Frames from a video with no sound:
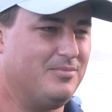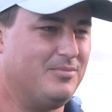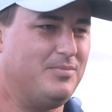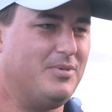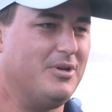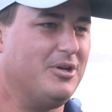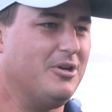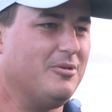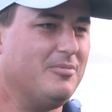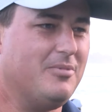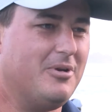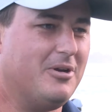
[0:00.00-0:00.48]

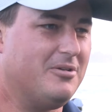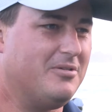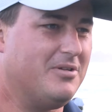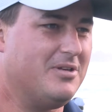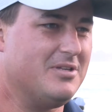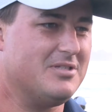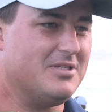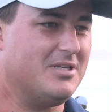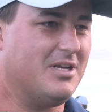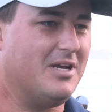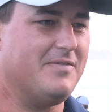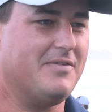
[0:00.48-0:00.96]
bigger and better
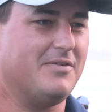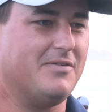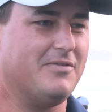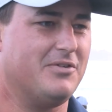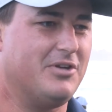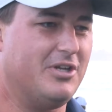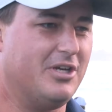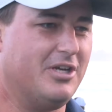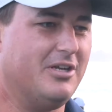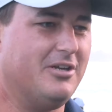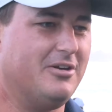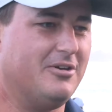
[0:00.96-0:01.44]
things than I've
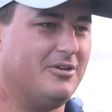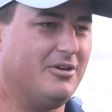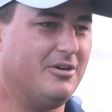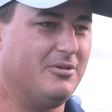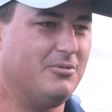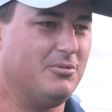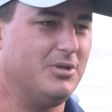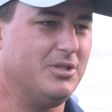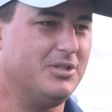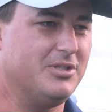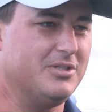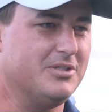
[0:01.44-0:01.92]
ever done or
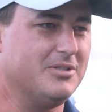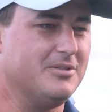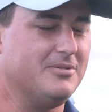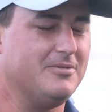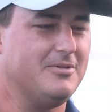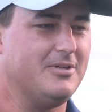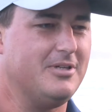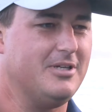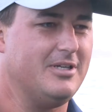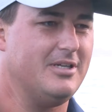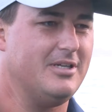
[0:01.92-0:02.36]
will do.